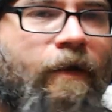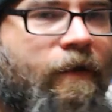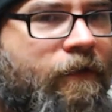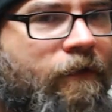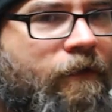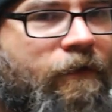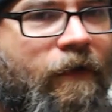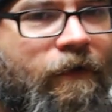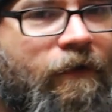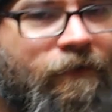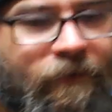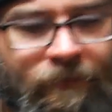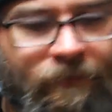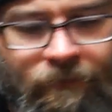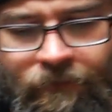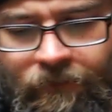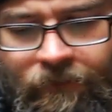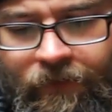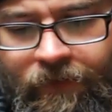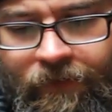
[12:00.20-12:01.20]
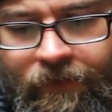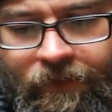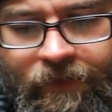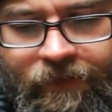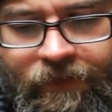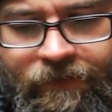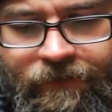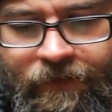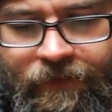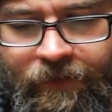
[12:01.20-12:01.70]
And this had some real
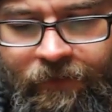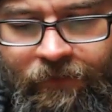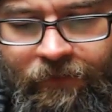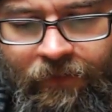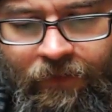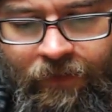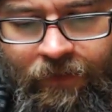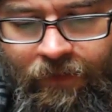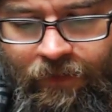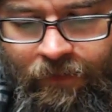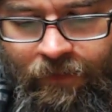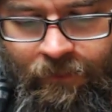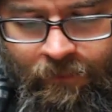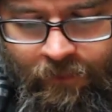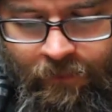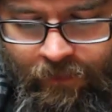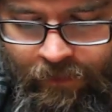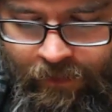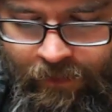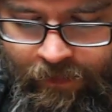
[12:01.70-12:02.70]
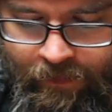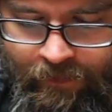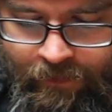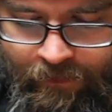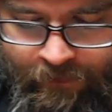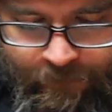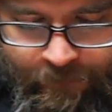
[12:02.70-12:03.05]
interesting artwork.